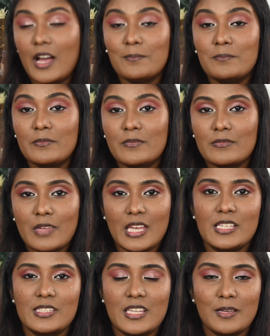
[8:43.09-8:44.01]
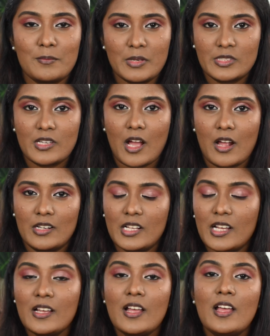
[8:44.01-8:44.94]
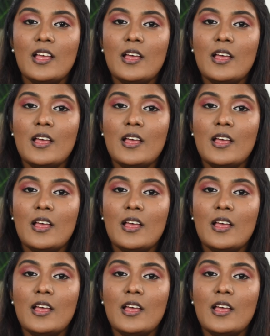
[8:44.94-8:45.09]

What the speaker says: mascara.